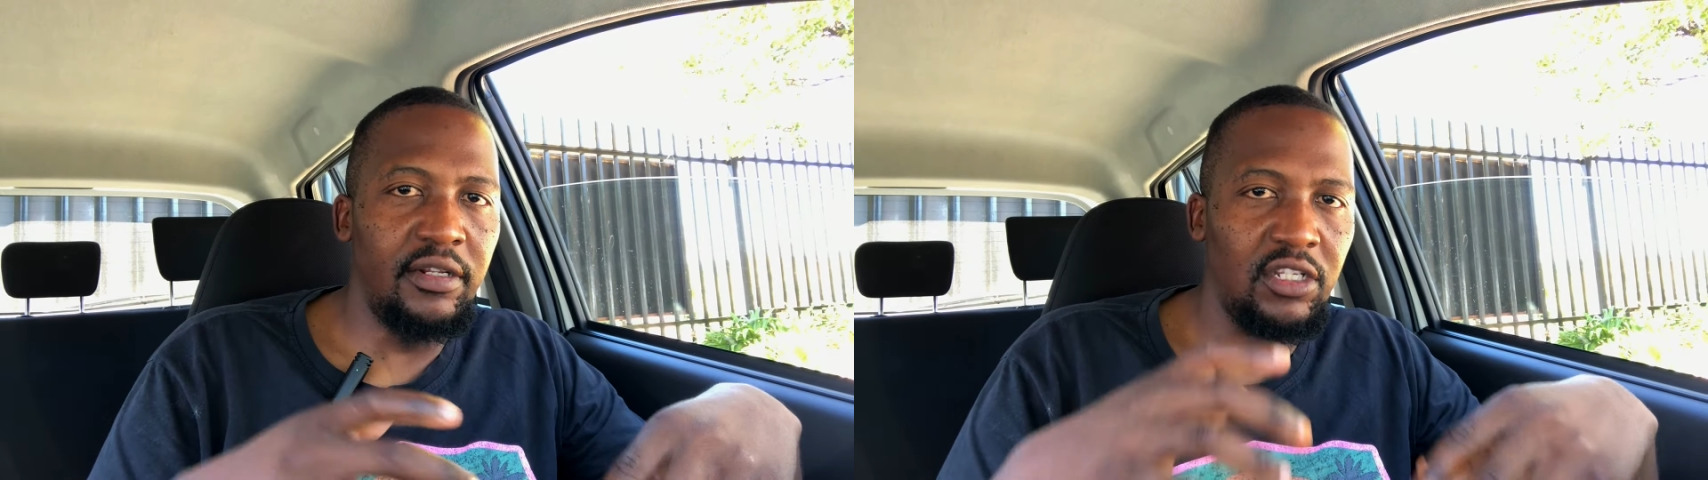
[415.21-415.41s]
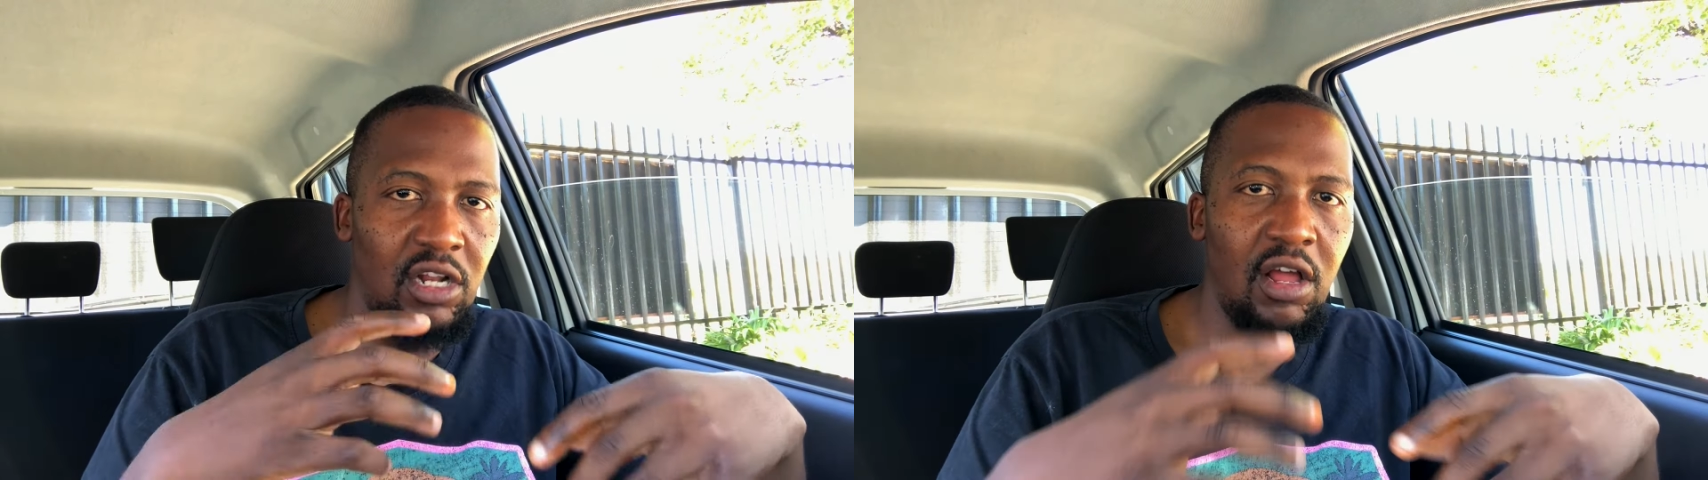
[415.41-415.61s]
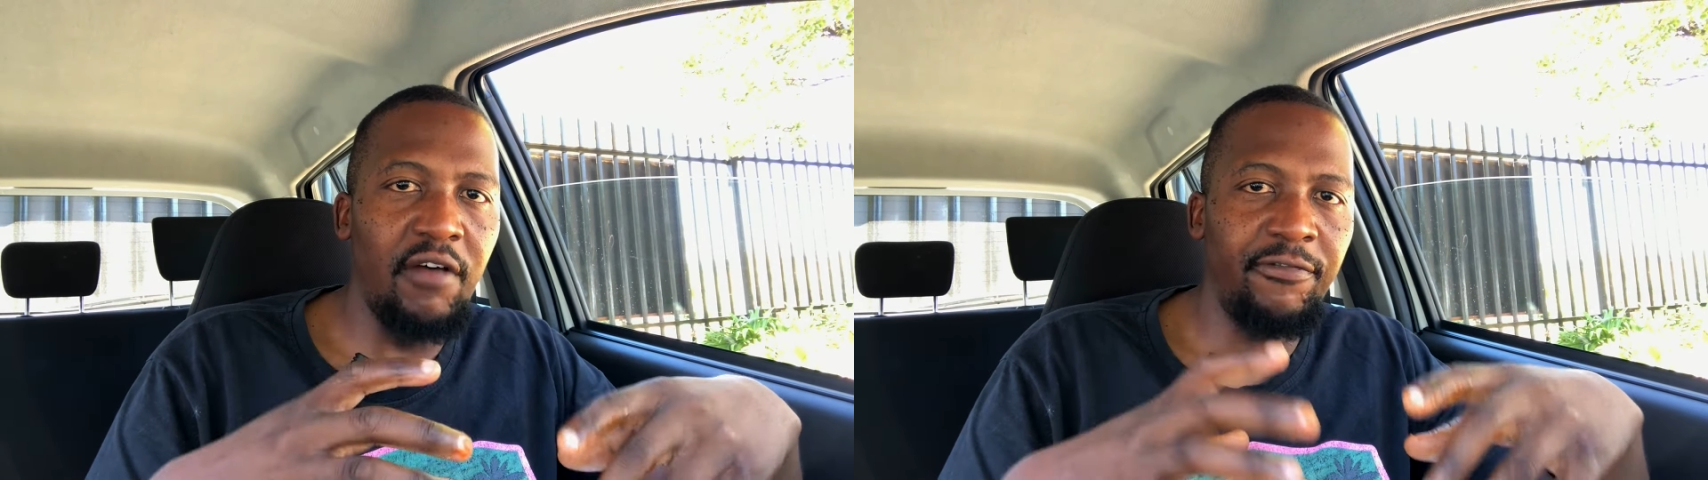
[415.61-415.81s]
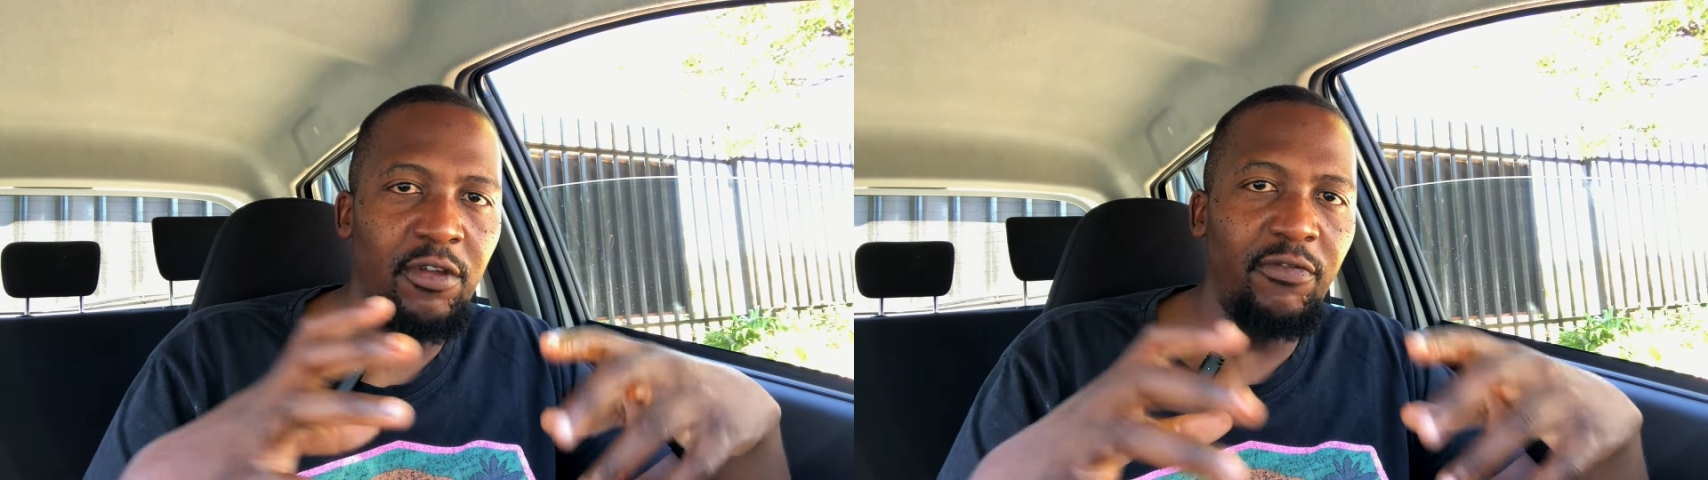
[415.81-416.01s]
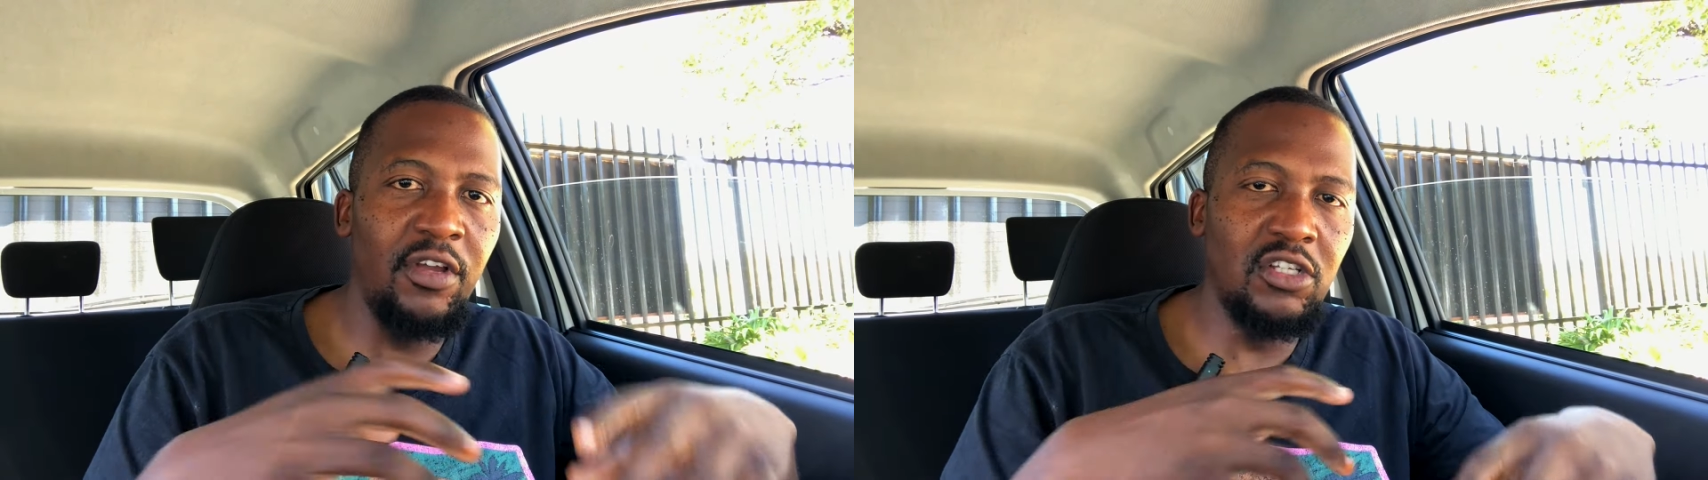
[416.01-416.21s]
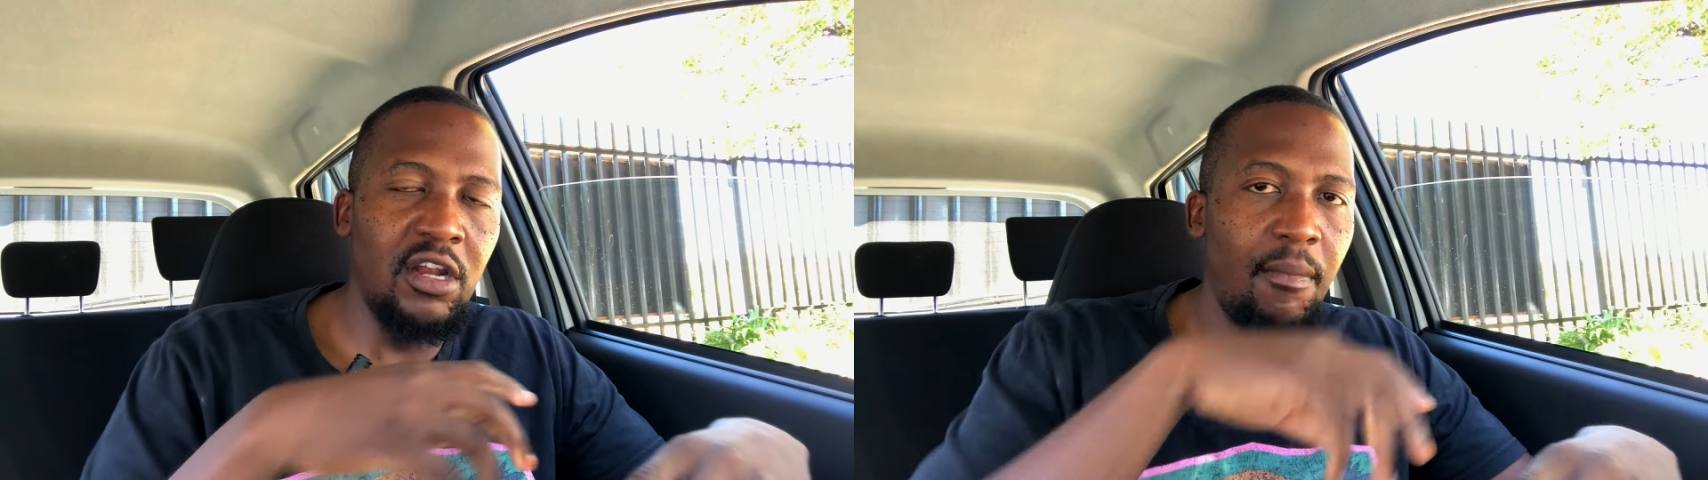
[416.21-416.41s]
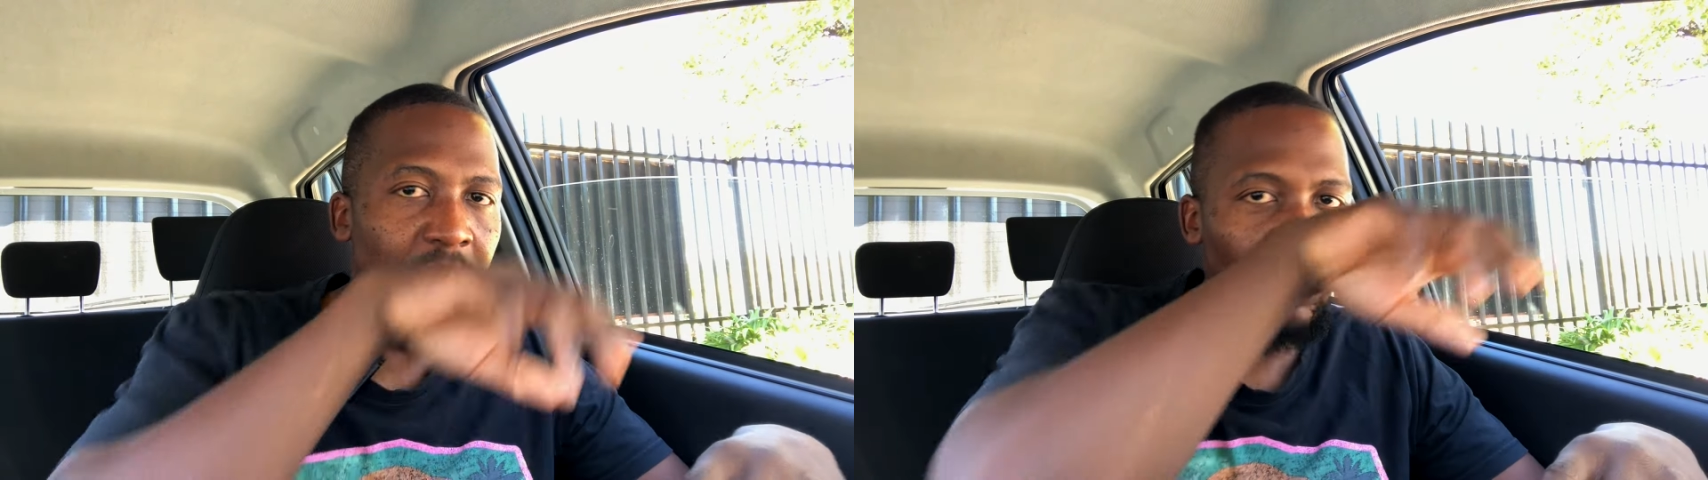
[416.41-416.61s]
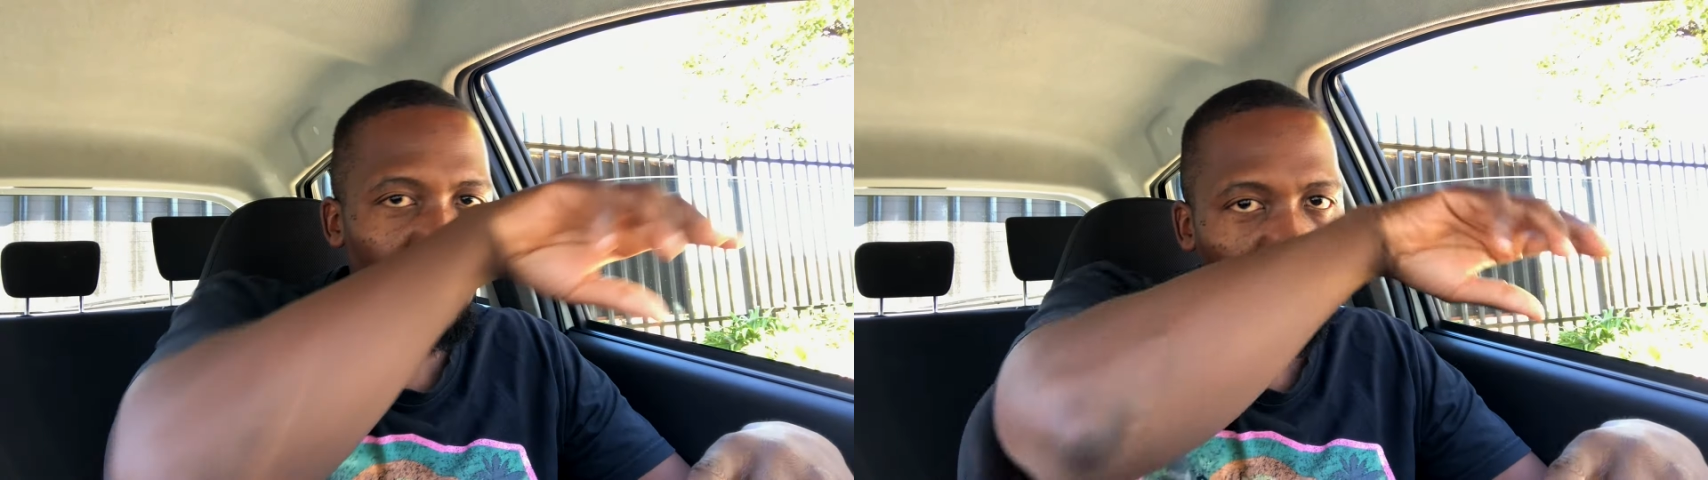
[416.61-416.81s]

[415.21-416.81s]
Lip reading: There's a few things on the menu.